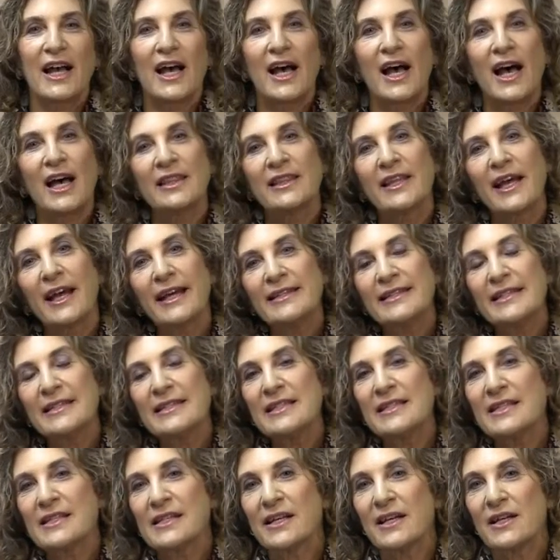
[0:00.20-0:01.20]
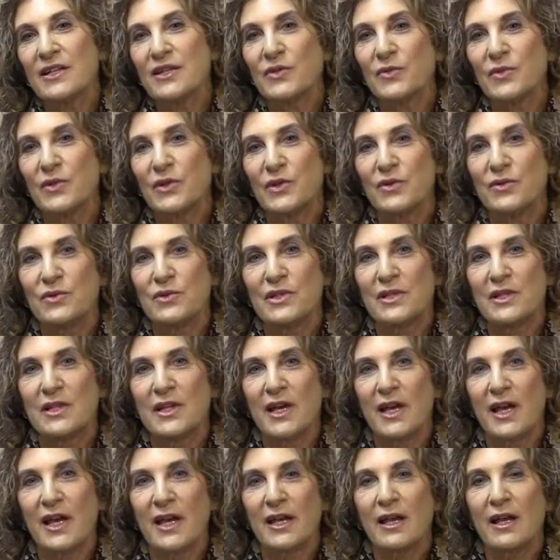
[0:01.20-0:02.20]
I'd like to discuss with you
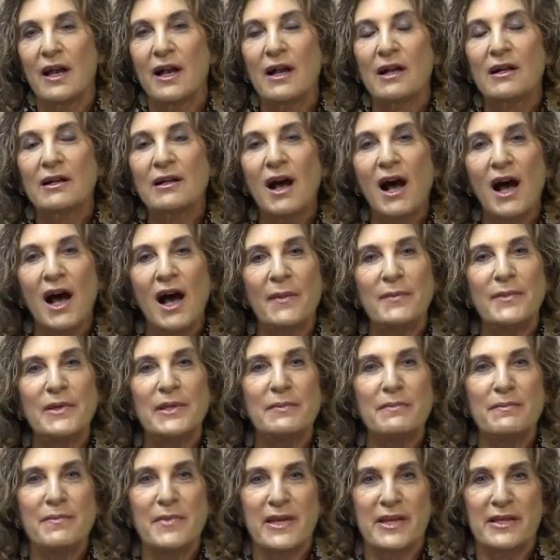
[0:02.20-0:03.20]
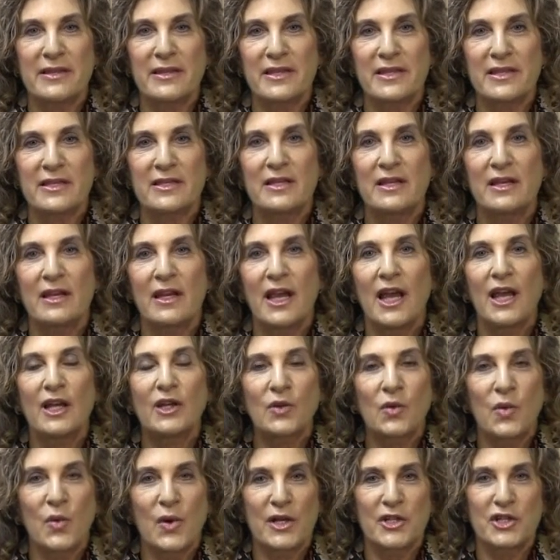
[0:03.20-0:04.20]
today common myths and
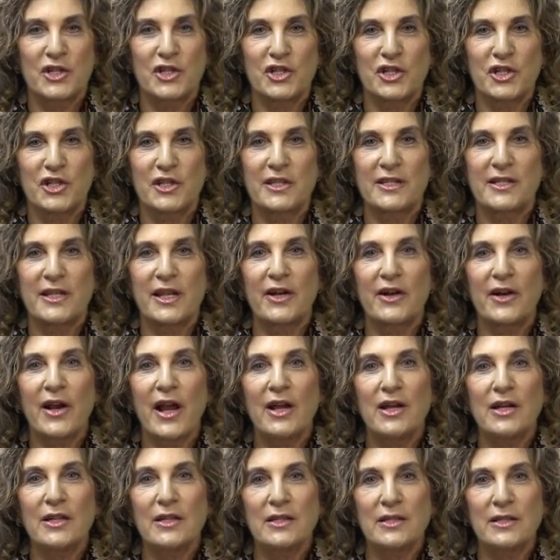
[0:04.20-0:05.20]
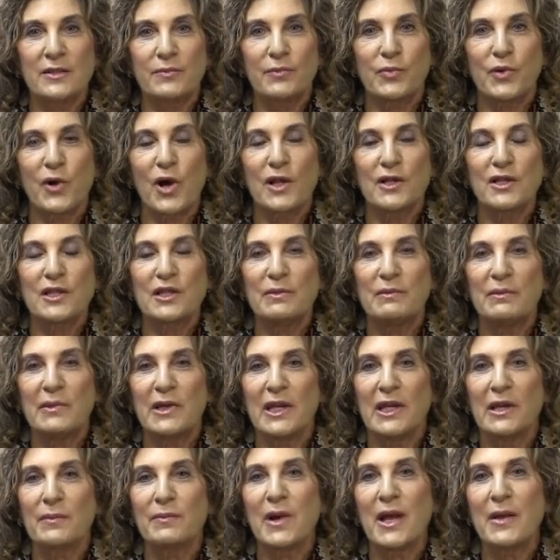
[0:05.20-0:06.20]
questions that are brought to
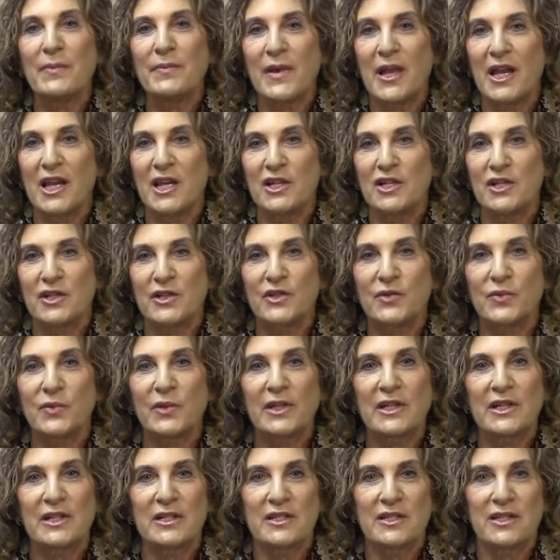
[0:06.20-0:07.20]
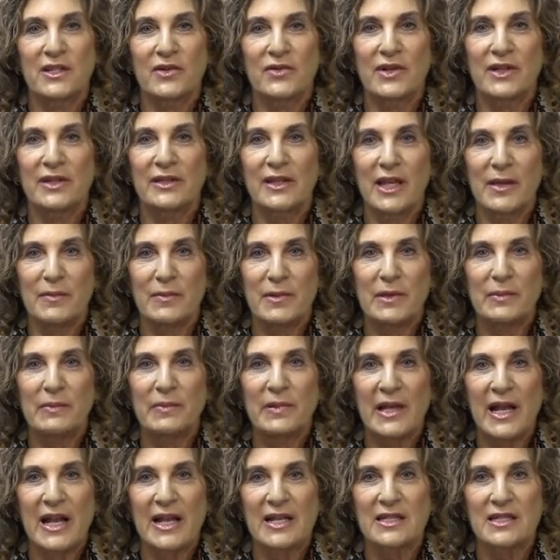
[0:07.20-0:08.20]
me by patients when considering
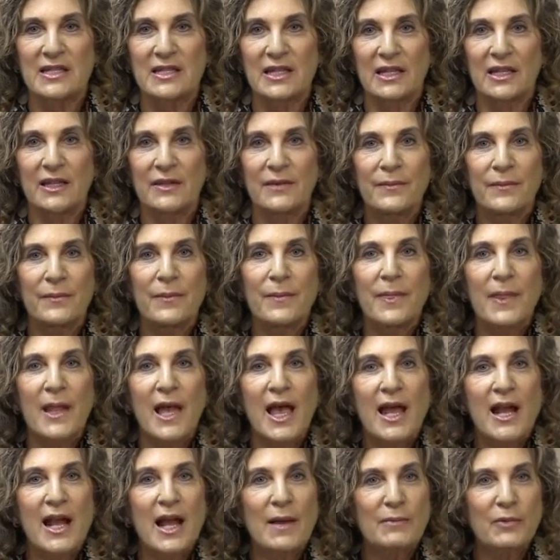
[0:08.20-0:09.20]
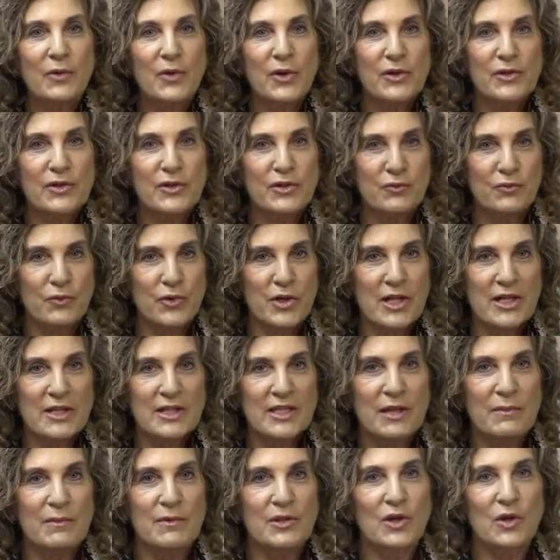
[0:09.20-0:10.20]
labiaplasty. And I'm going to read
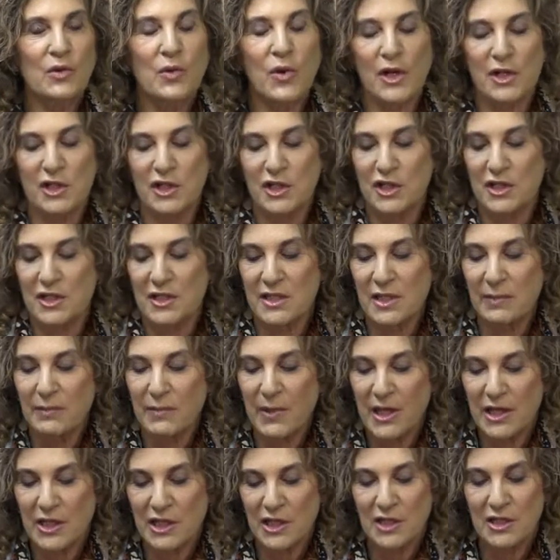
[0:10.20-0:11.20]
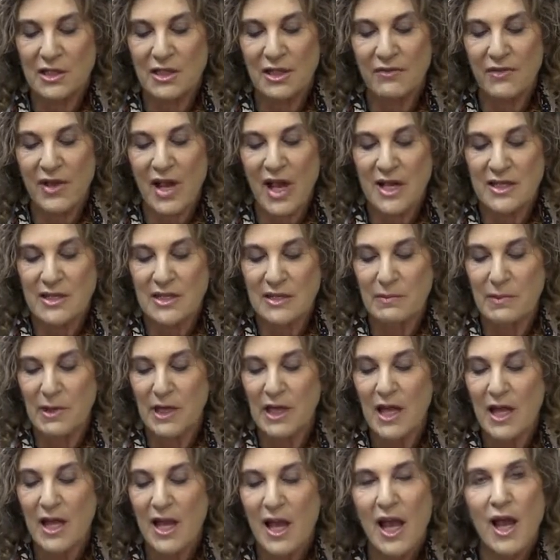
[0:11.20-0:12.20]
some of the questions that patients have asked
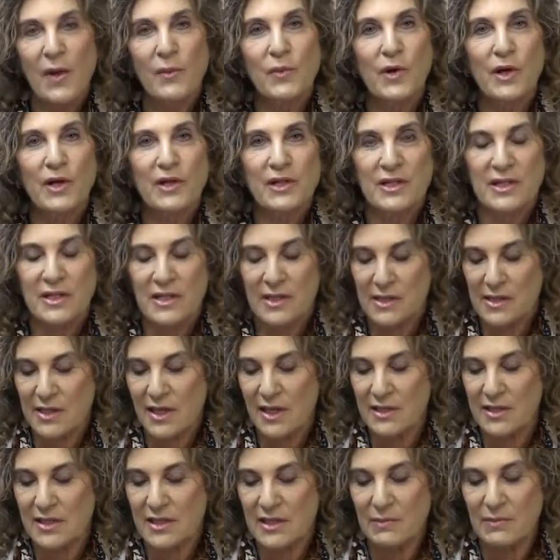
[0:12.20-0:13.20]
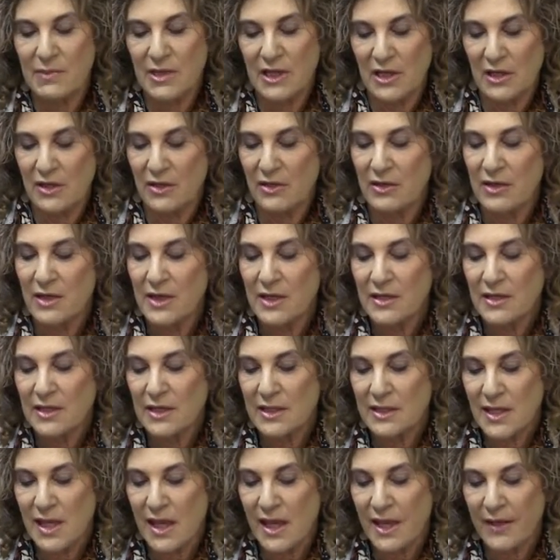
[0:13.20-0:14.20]
me, and we're going to discuss them here
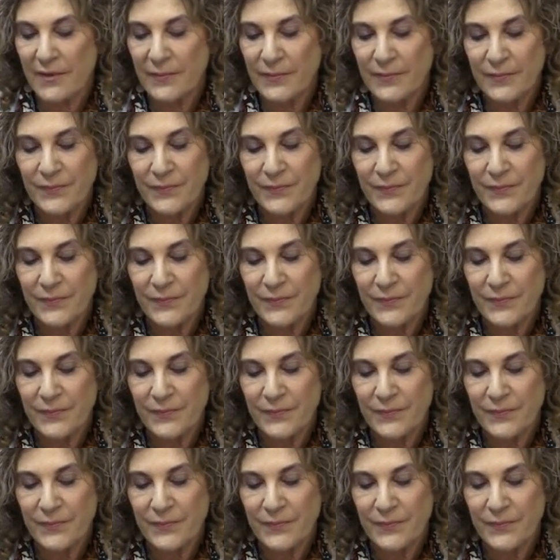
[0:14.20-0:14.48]
today.